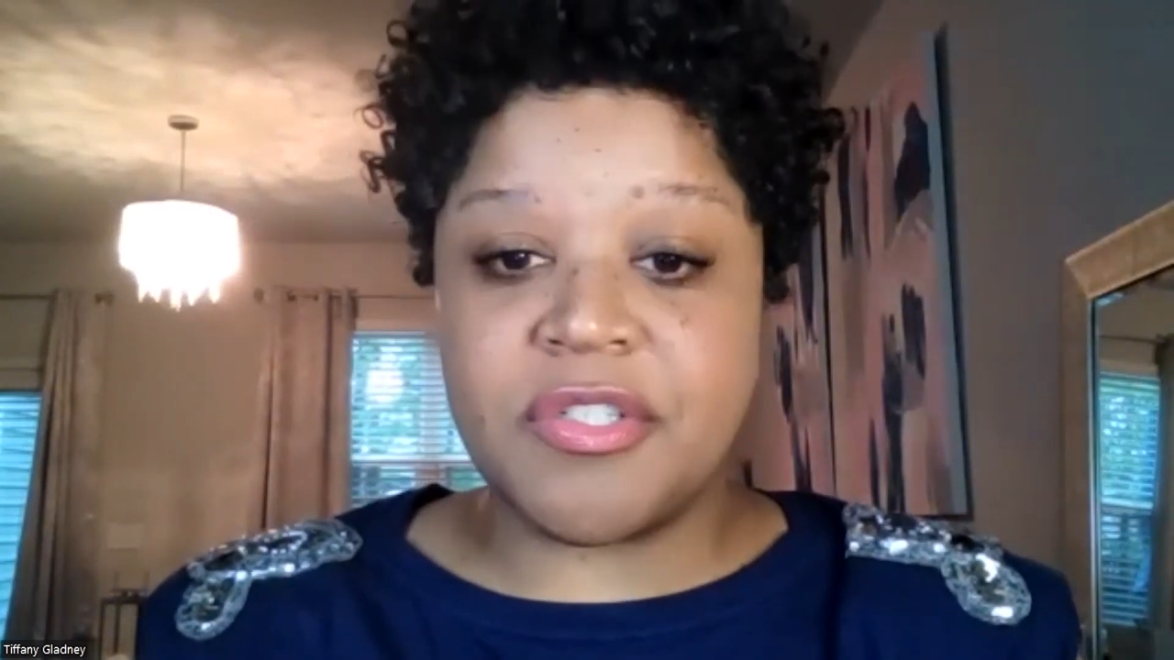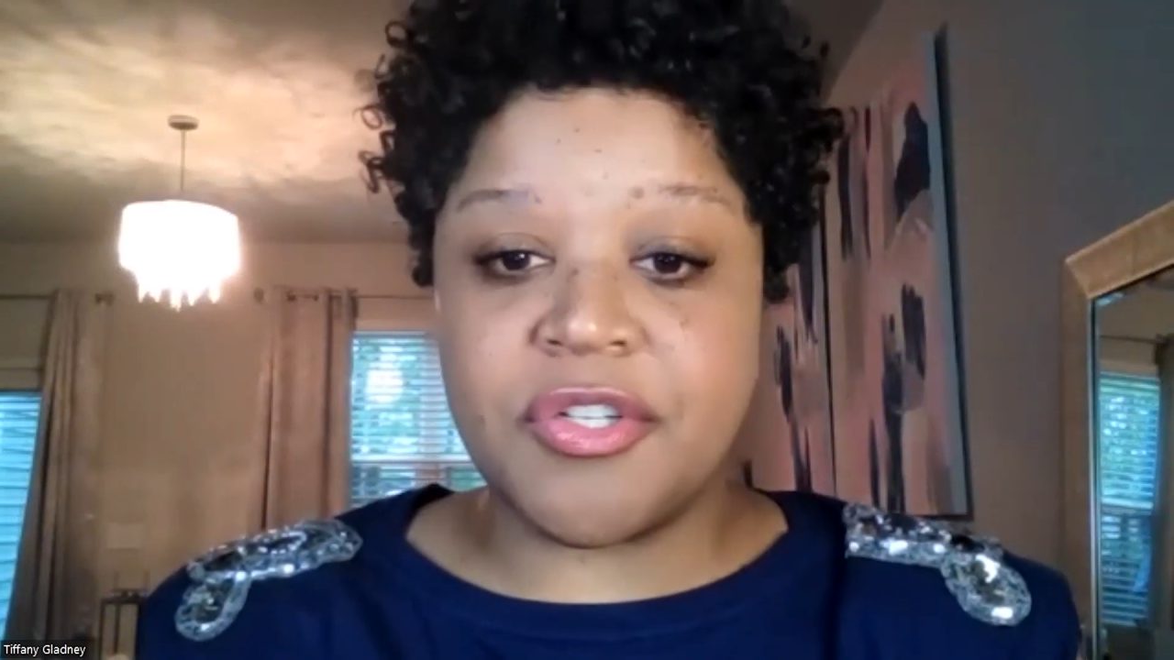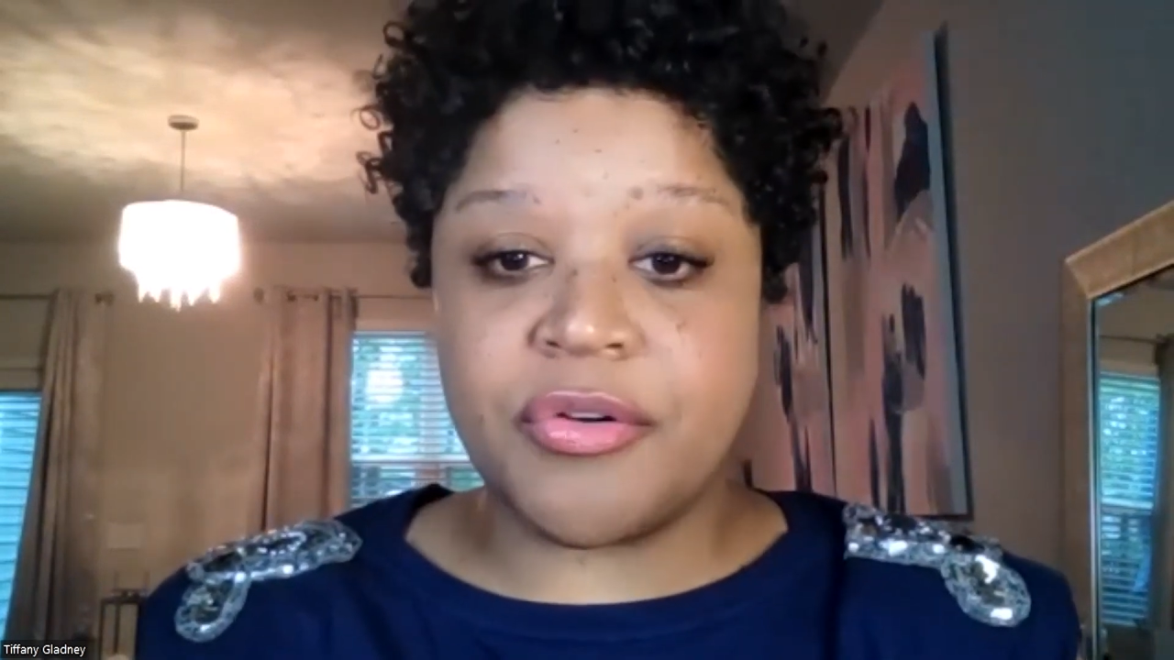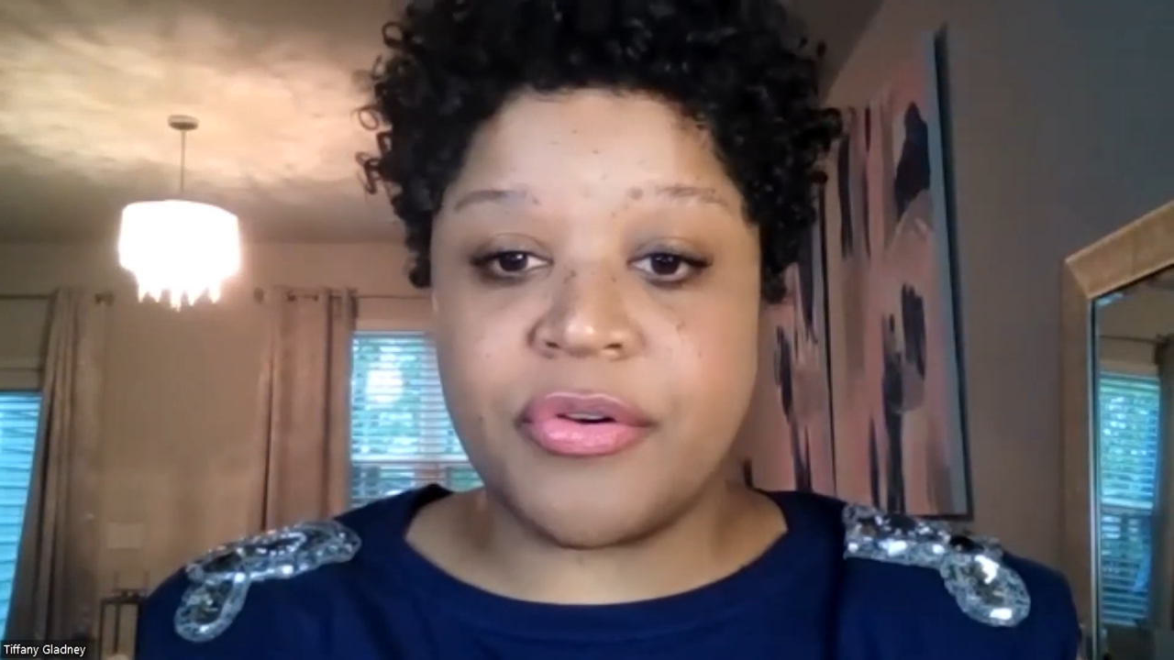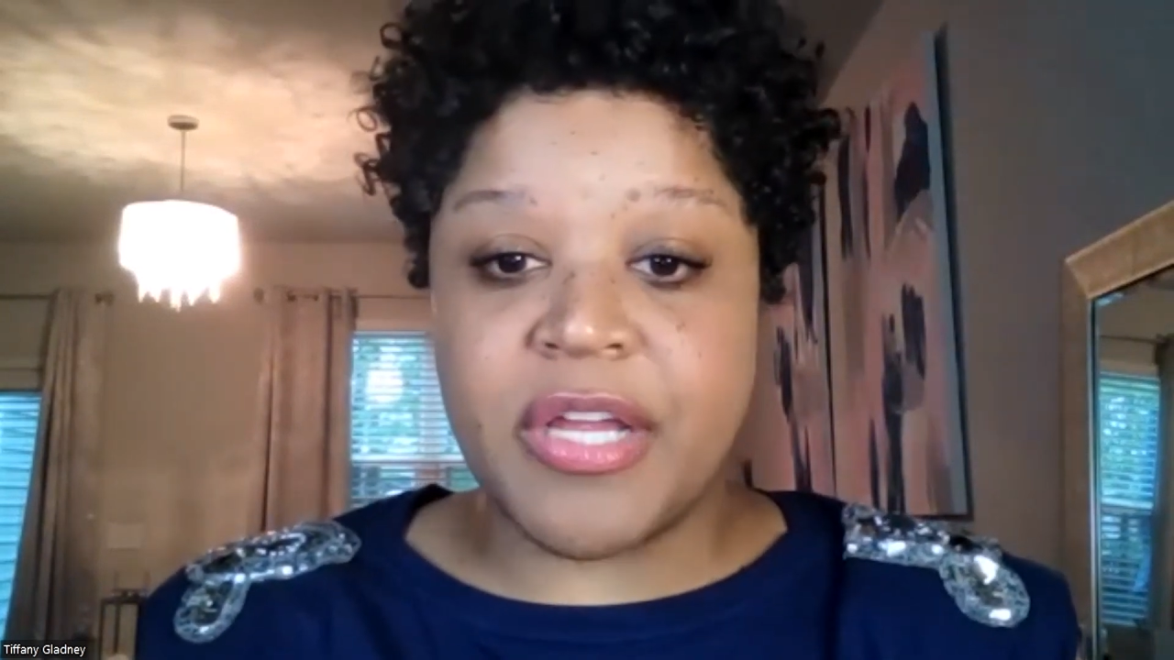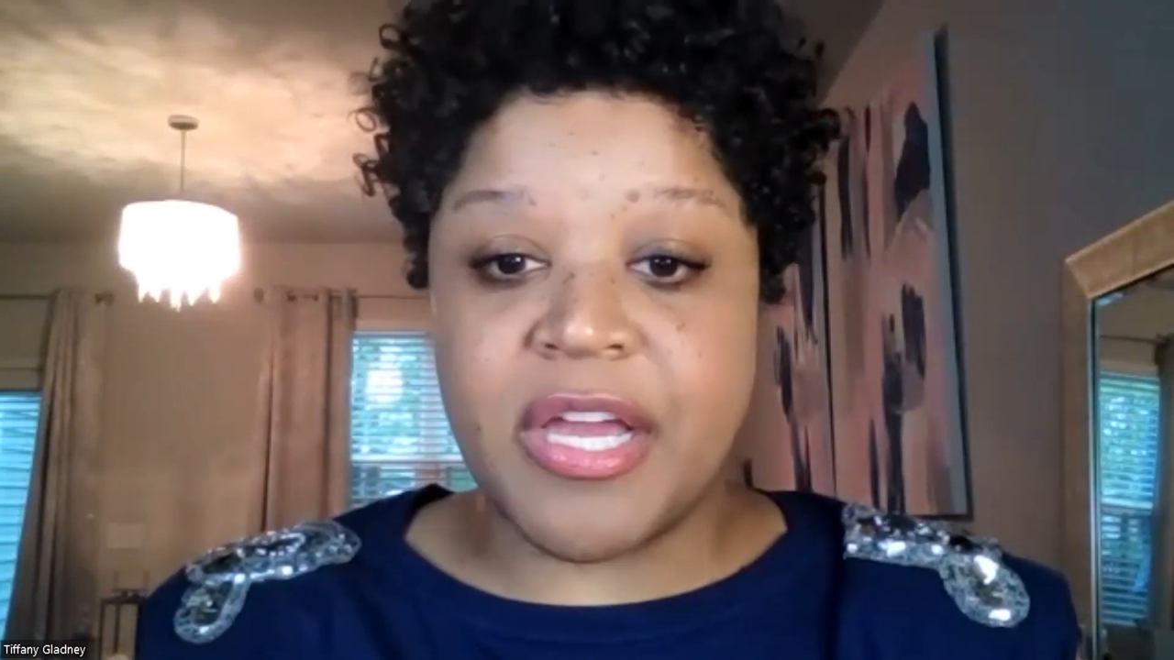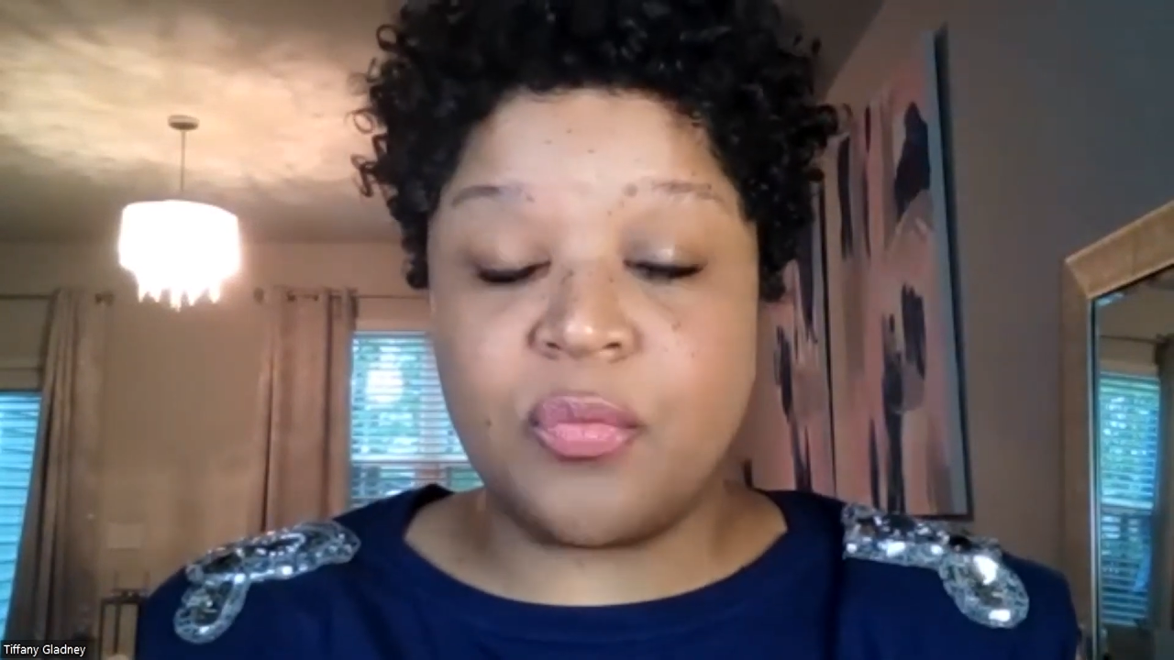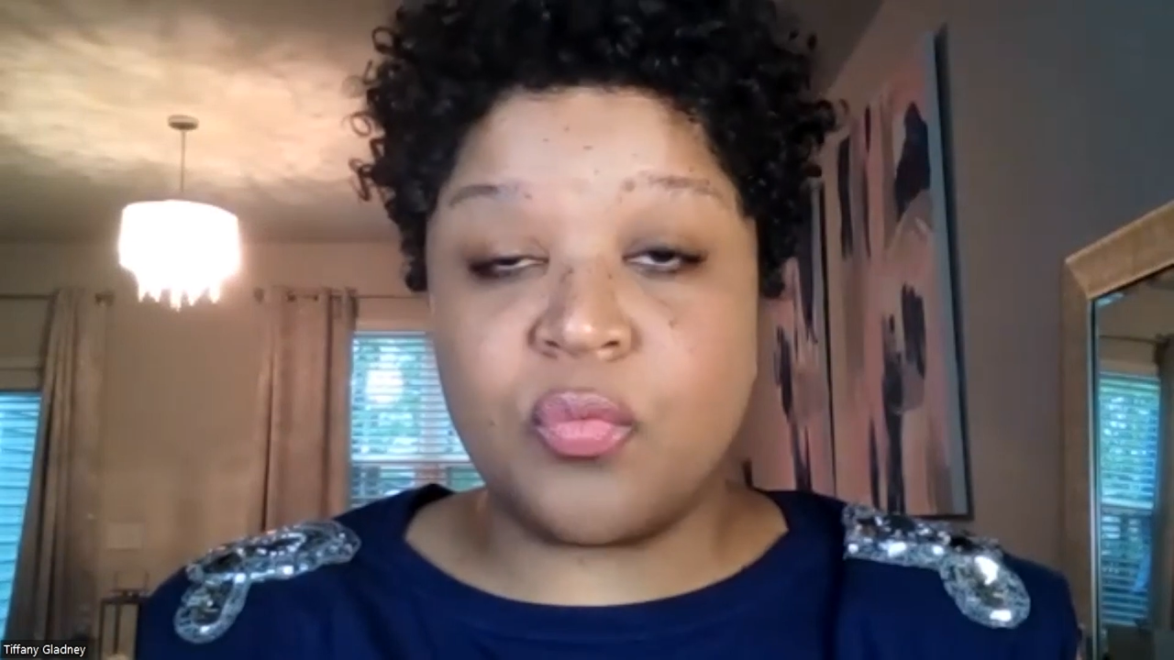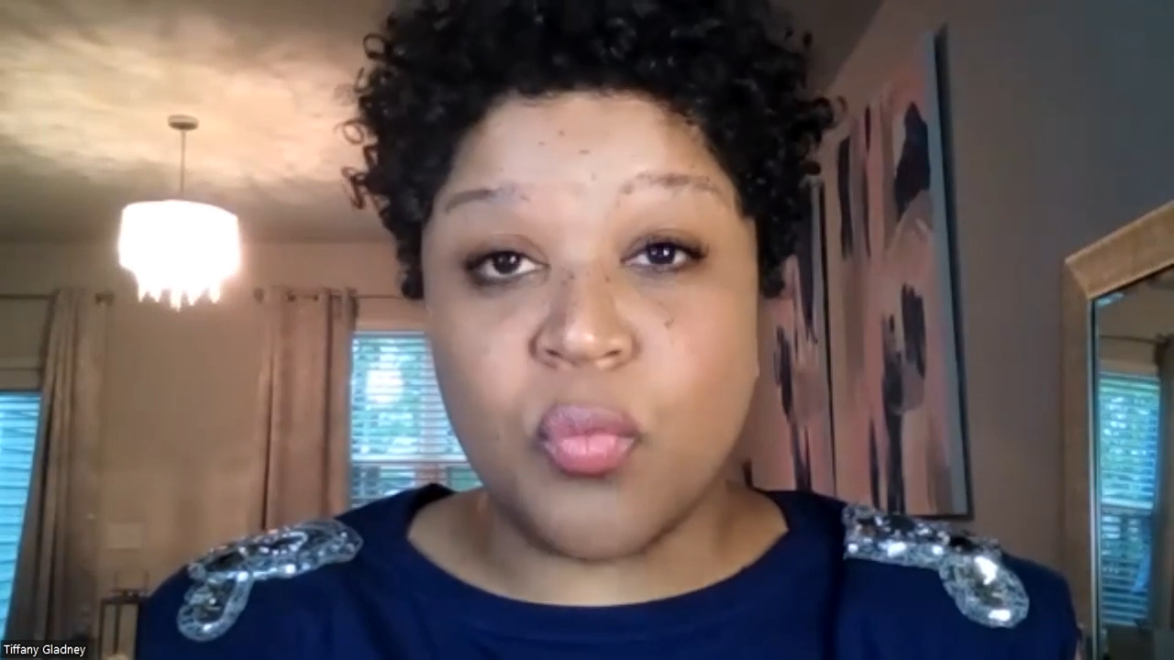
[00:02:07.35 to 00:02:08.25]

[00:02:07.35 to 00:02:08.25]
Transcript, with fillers: to create